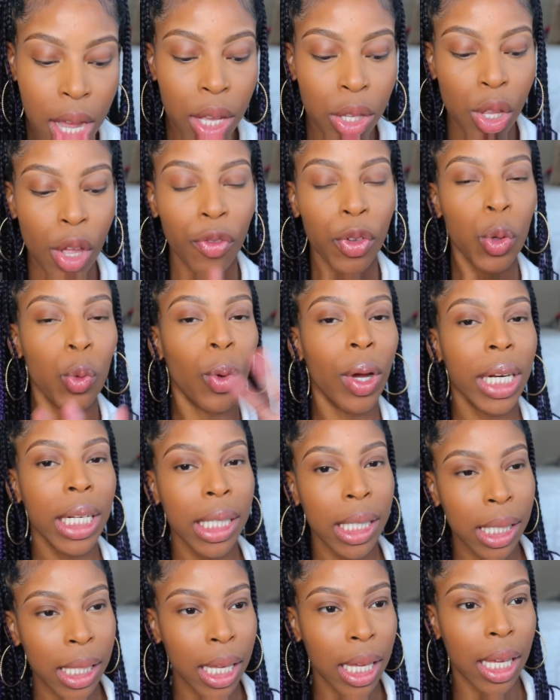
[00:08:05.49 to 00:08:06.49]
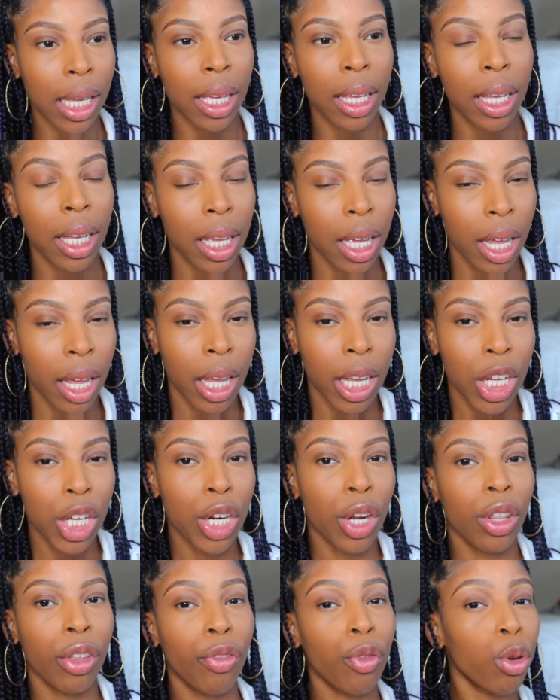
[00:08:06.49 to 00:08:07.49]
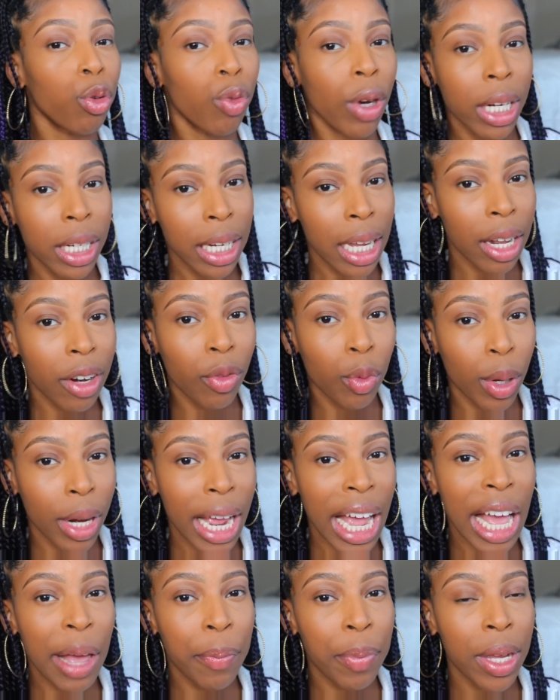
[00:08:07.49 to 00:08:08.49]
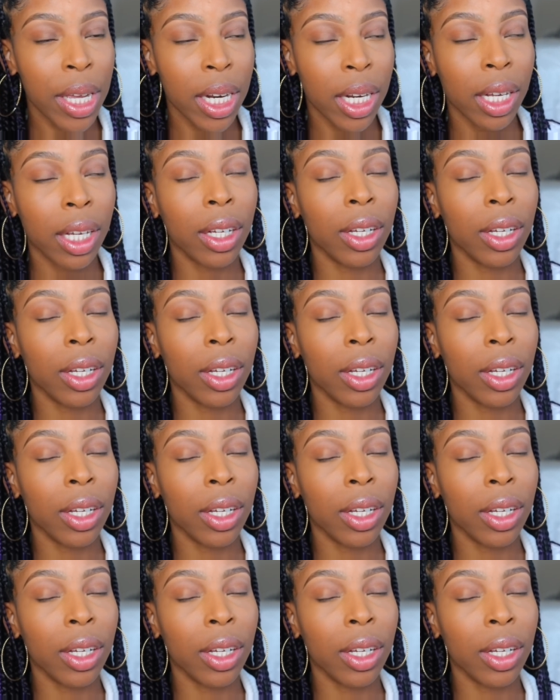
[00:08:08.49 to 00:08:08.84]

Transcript: So if you want to see, you know, the full rundown of what happened,